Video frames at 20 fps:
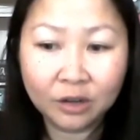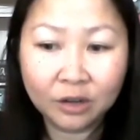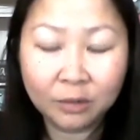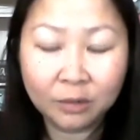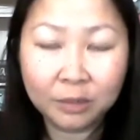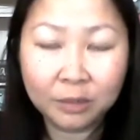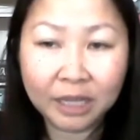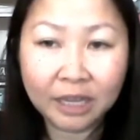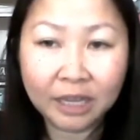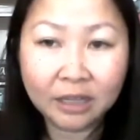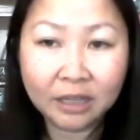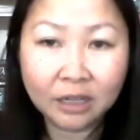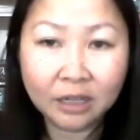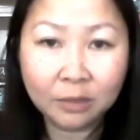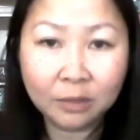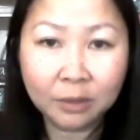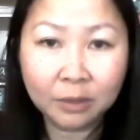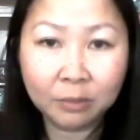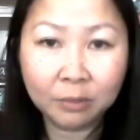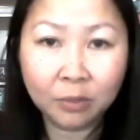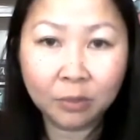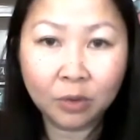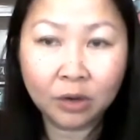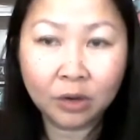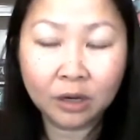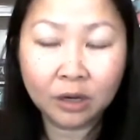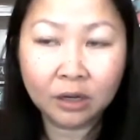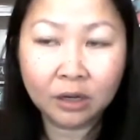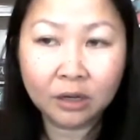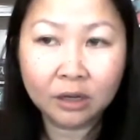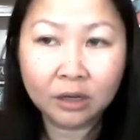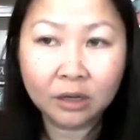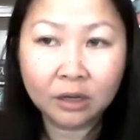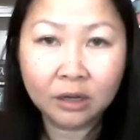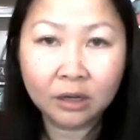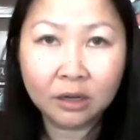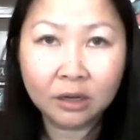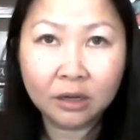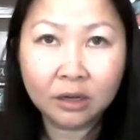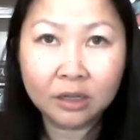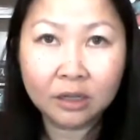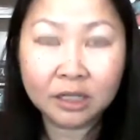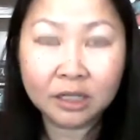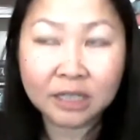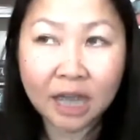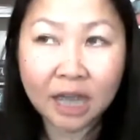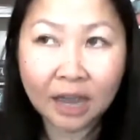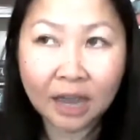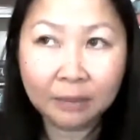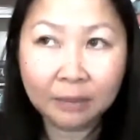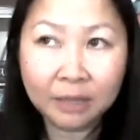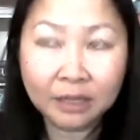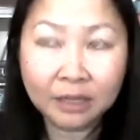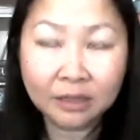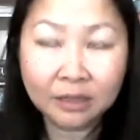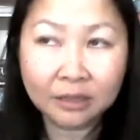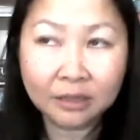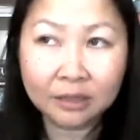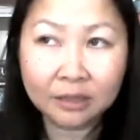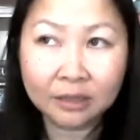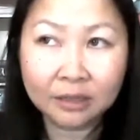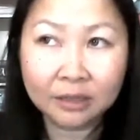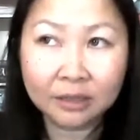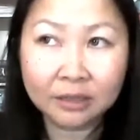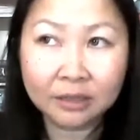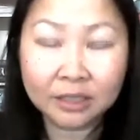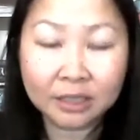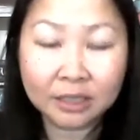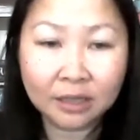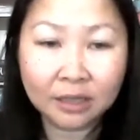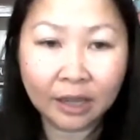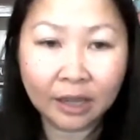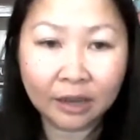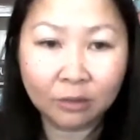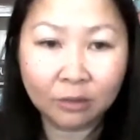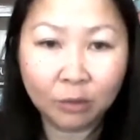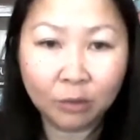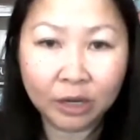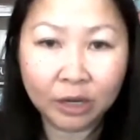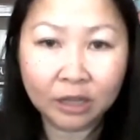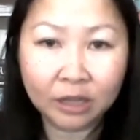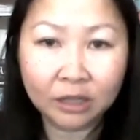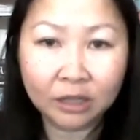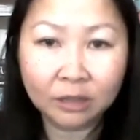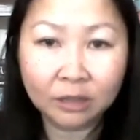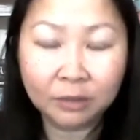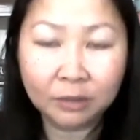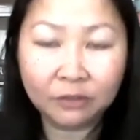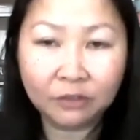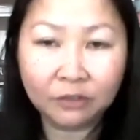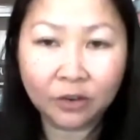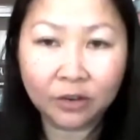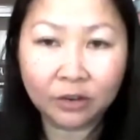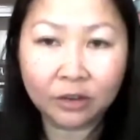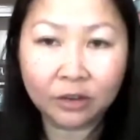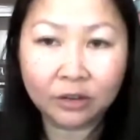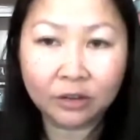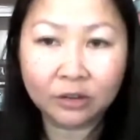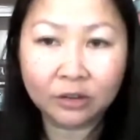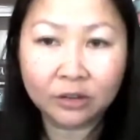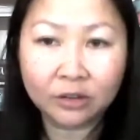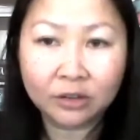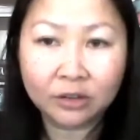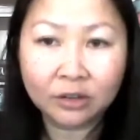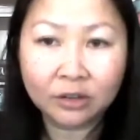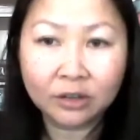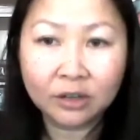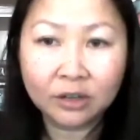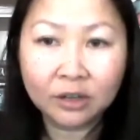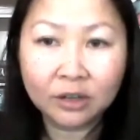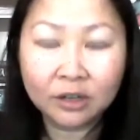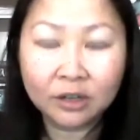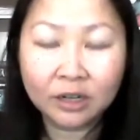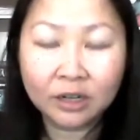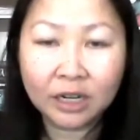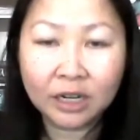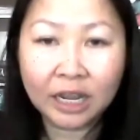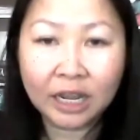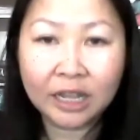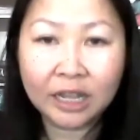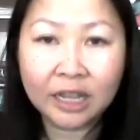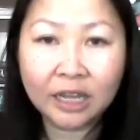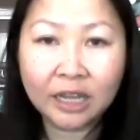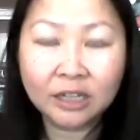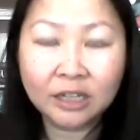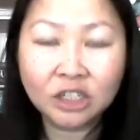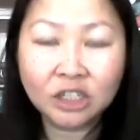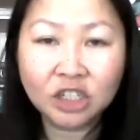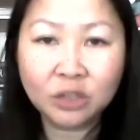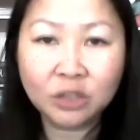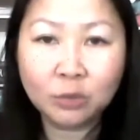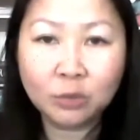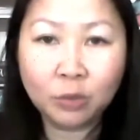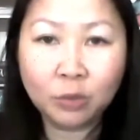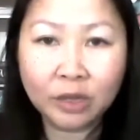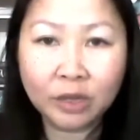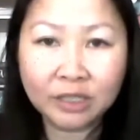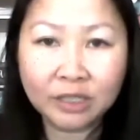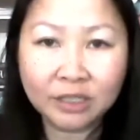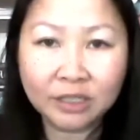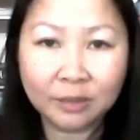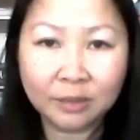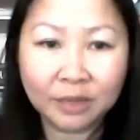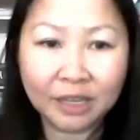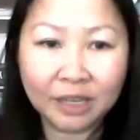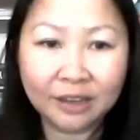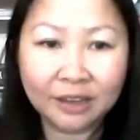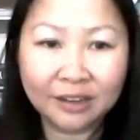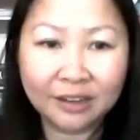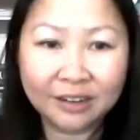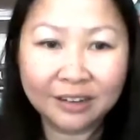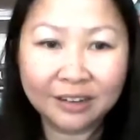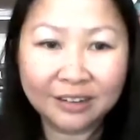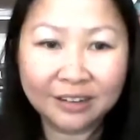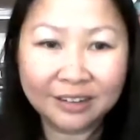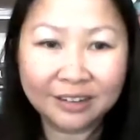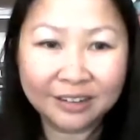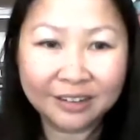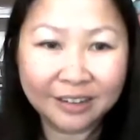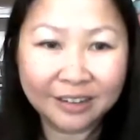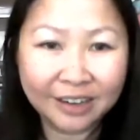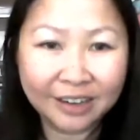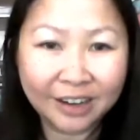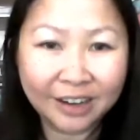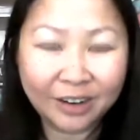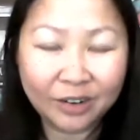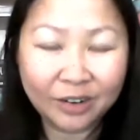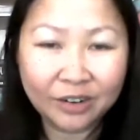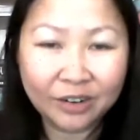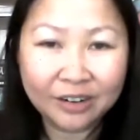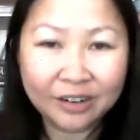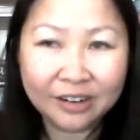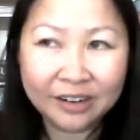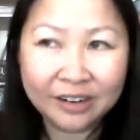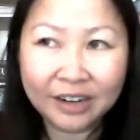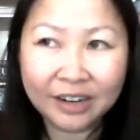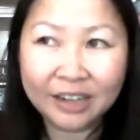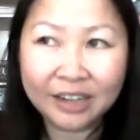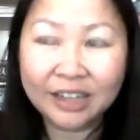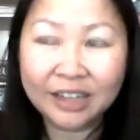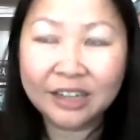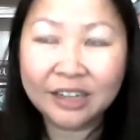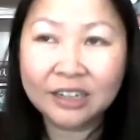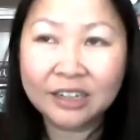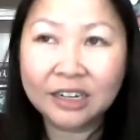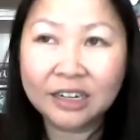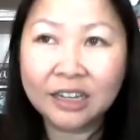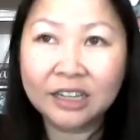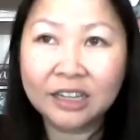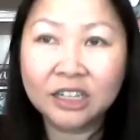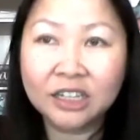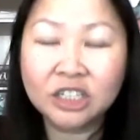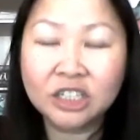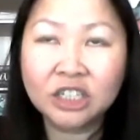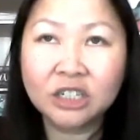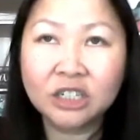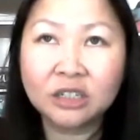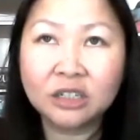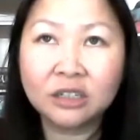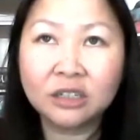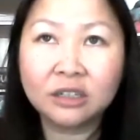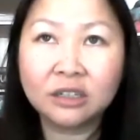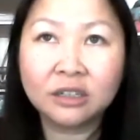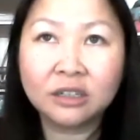play a little bit more. The timing, like, went a little bit further, and then she won something, you know, and then she